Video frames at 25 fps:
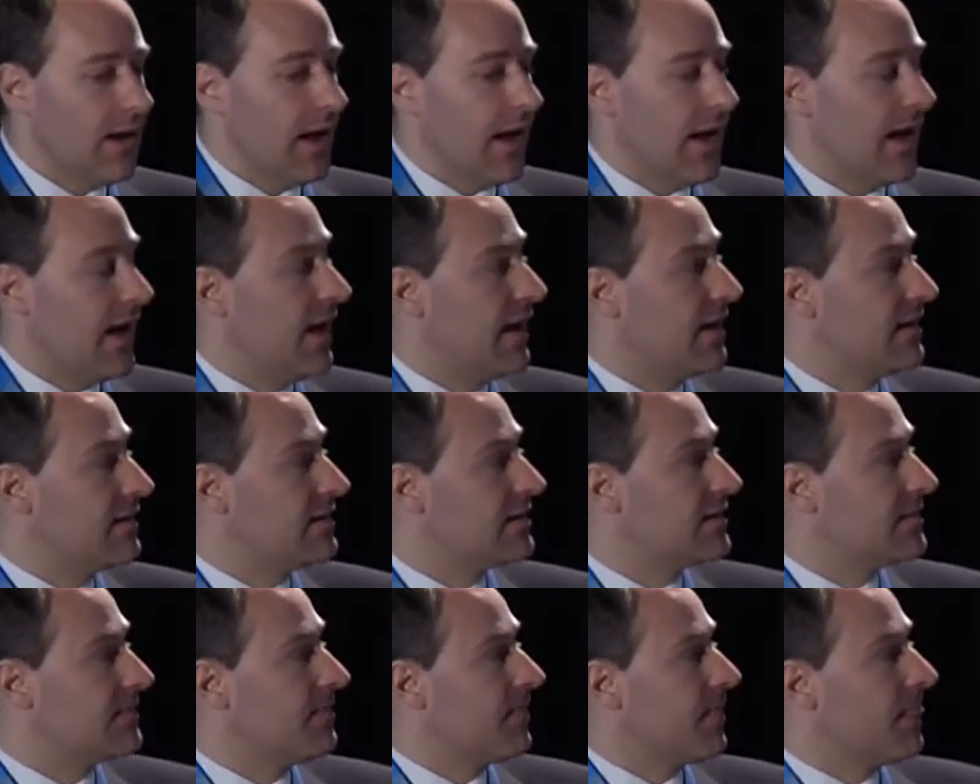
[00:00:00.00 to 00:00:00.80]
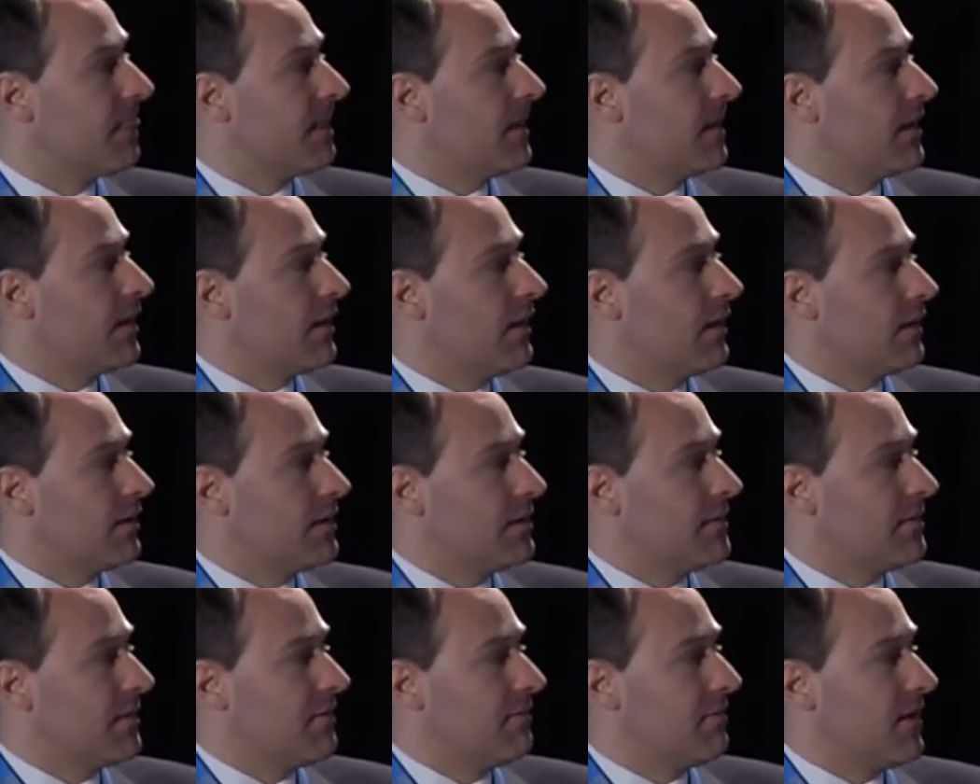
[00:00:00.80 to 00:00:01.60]
And
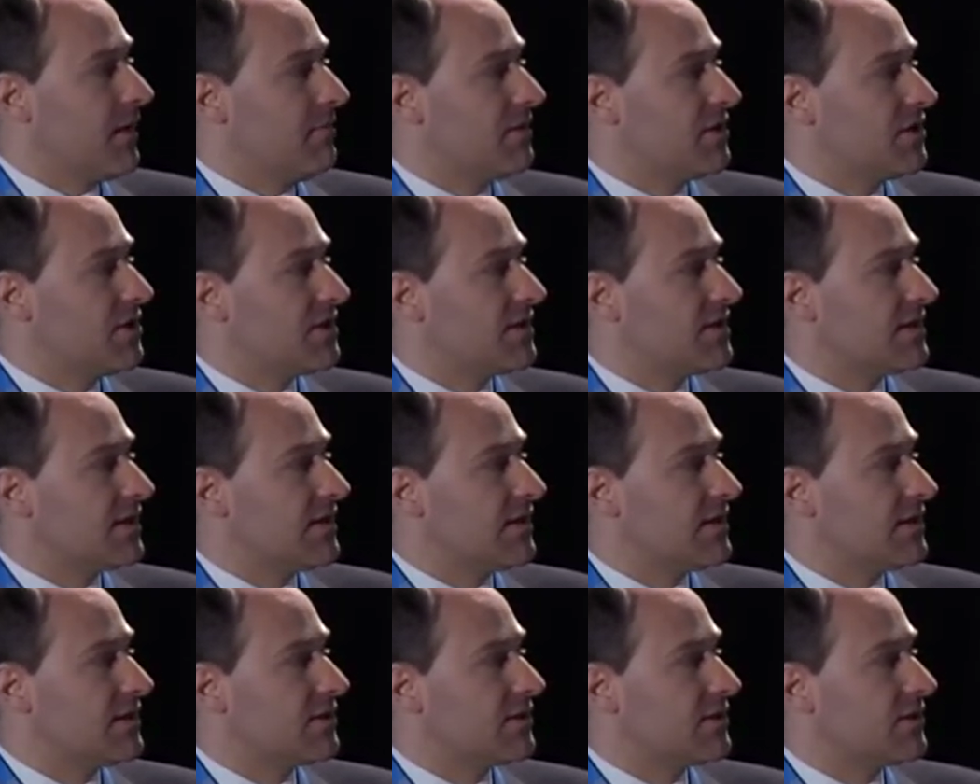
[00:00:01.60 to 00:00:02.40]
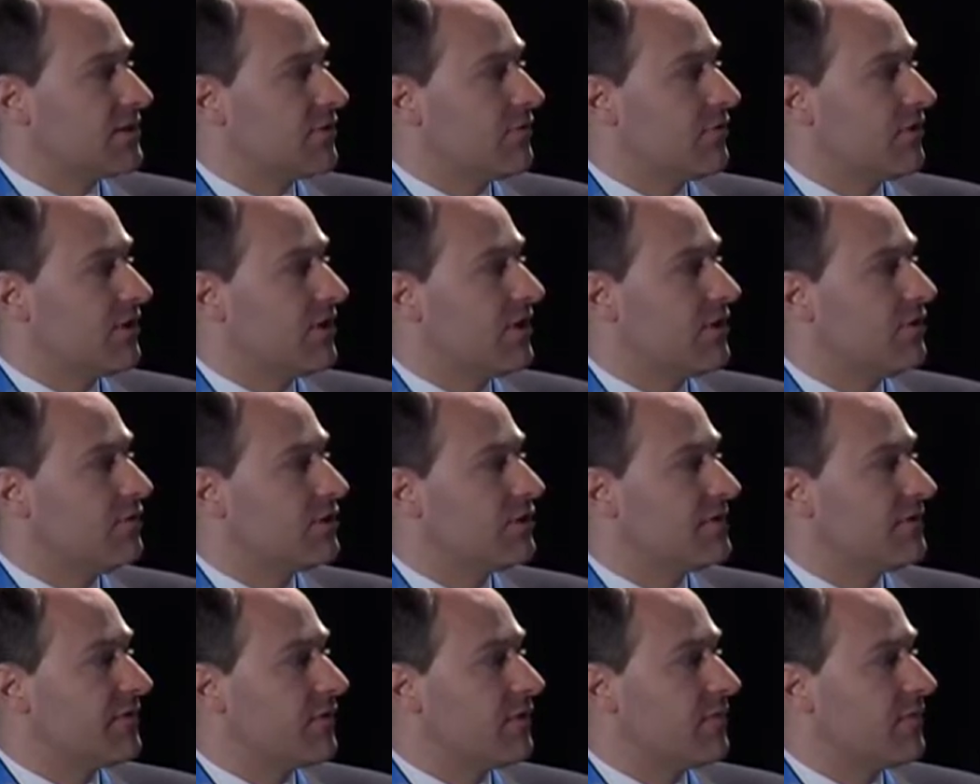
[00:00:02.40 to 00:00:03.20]
the published studies show a
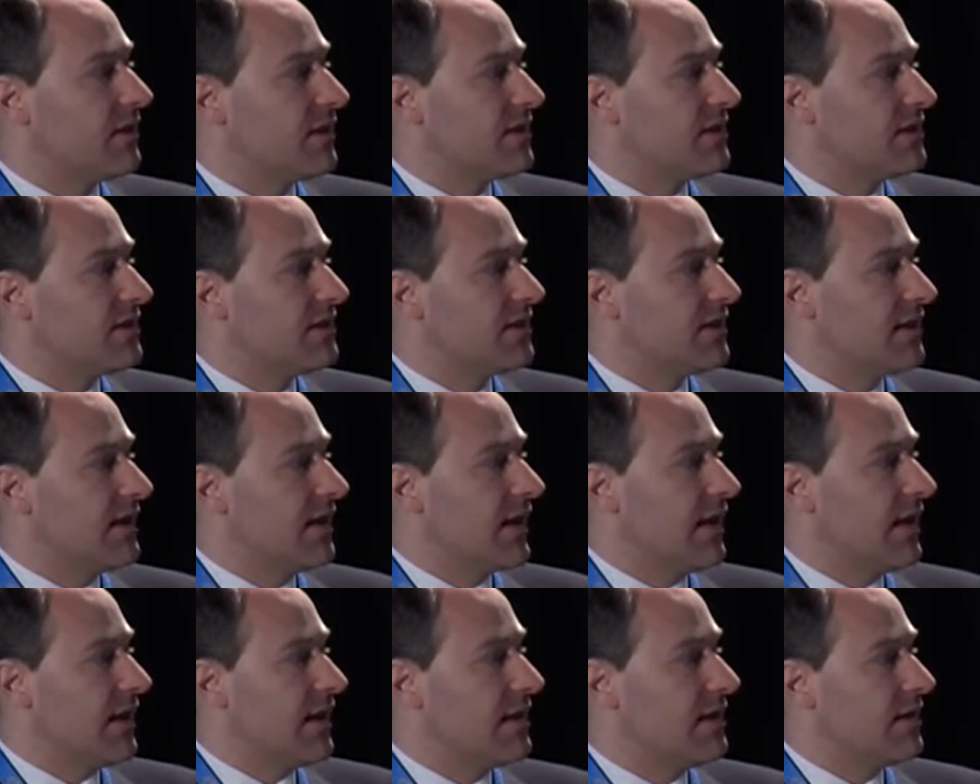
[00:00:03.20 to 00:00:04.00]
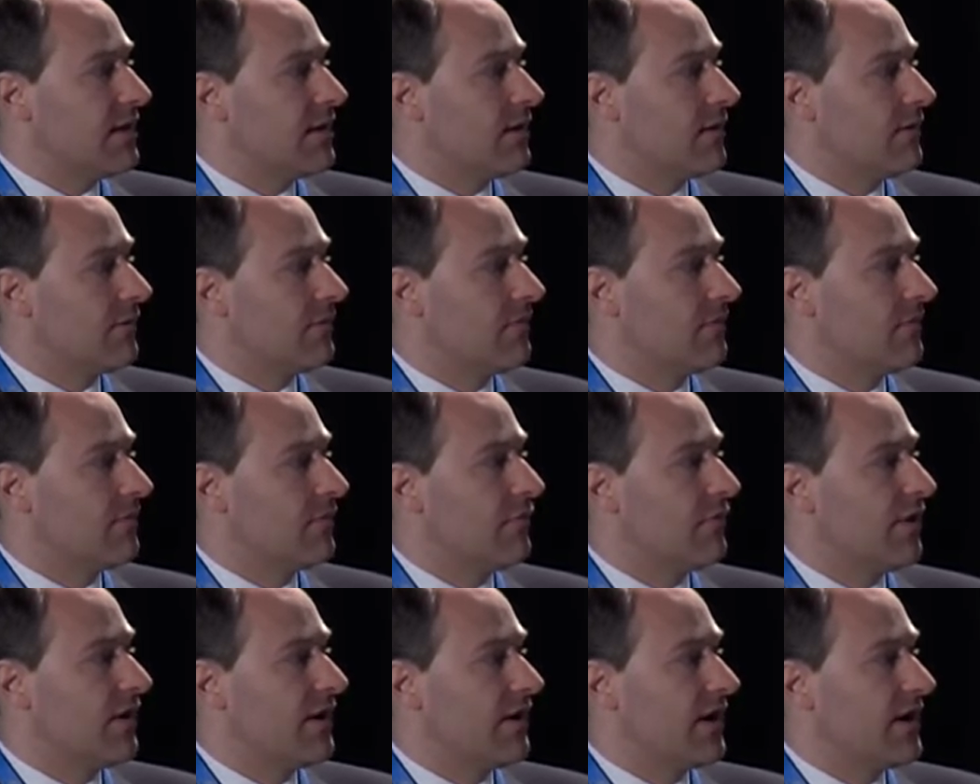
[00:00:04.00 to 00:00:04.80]
huge variability in
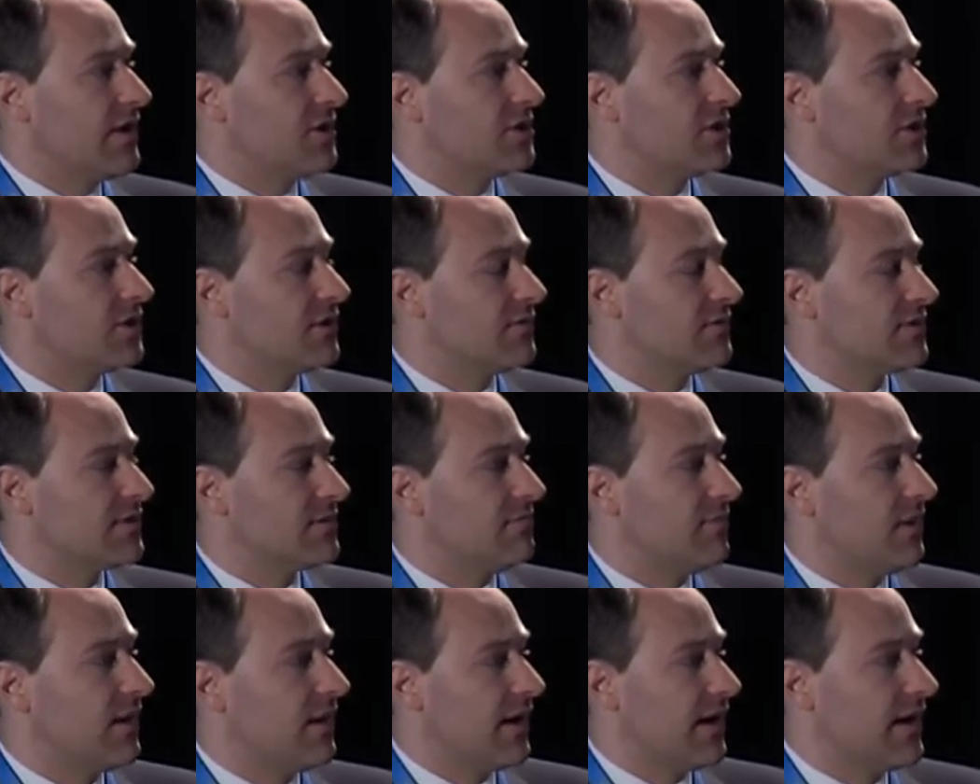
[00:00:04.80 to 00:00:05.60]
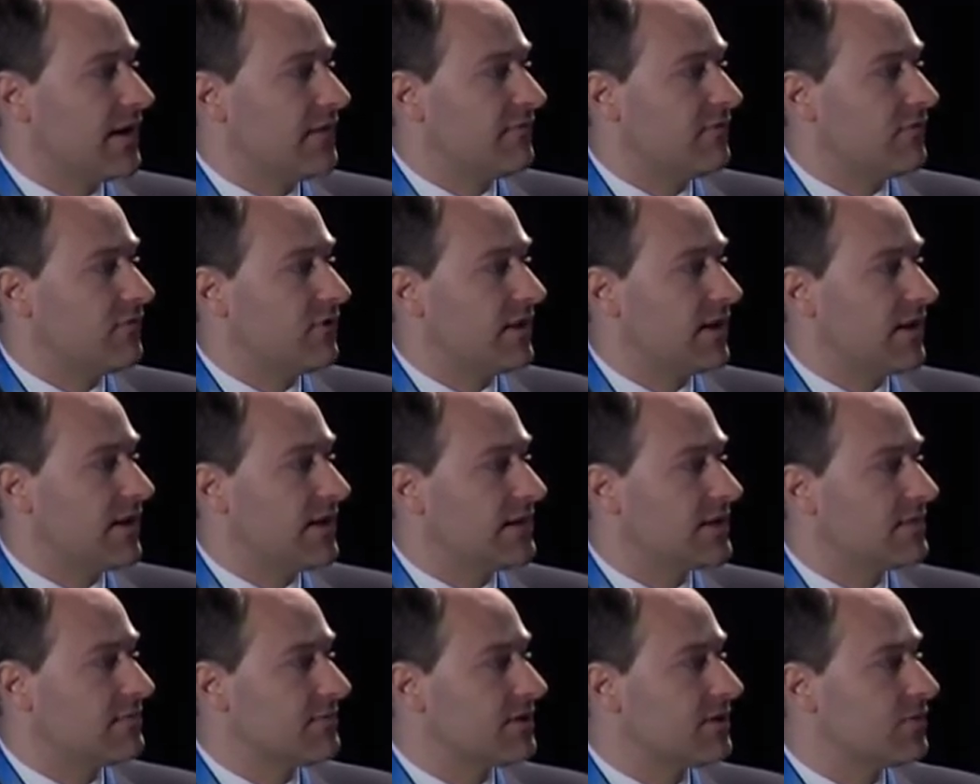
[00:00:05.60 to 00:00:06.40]
radiation dose applied for a
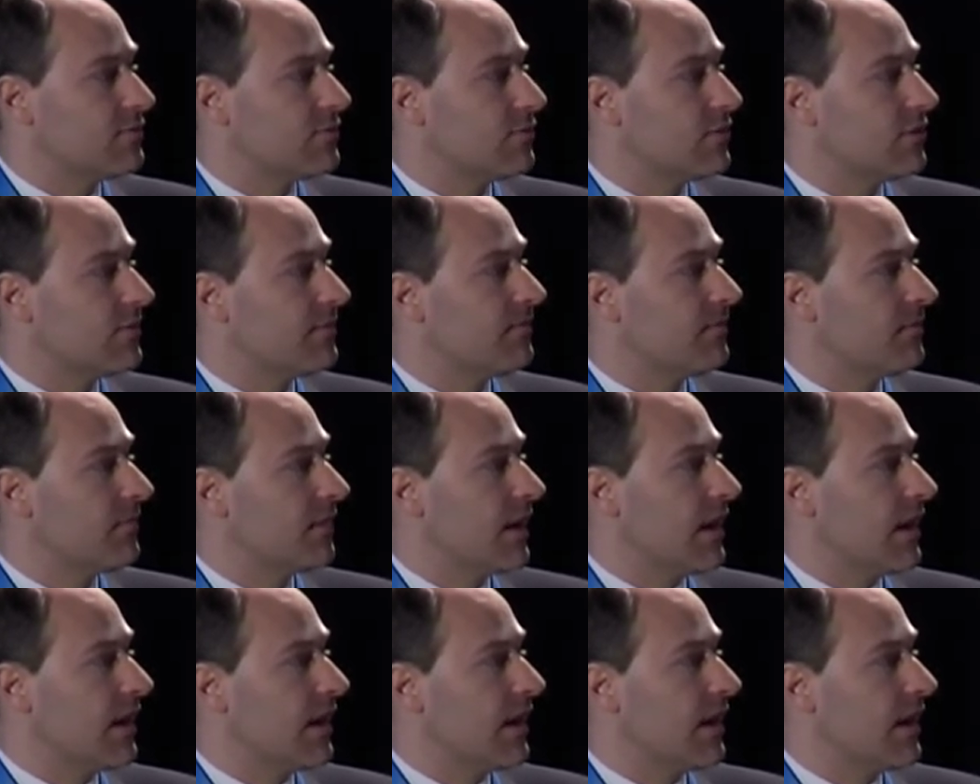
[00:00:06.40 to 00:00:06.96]
calcium score.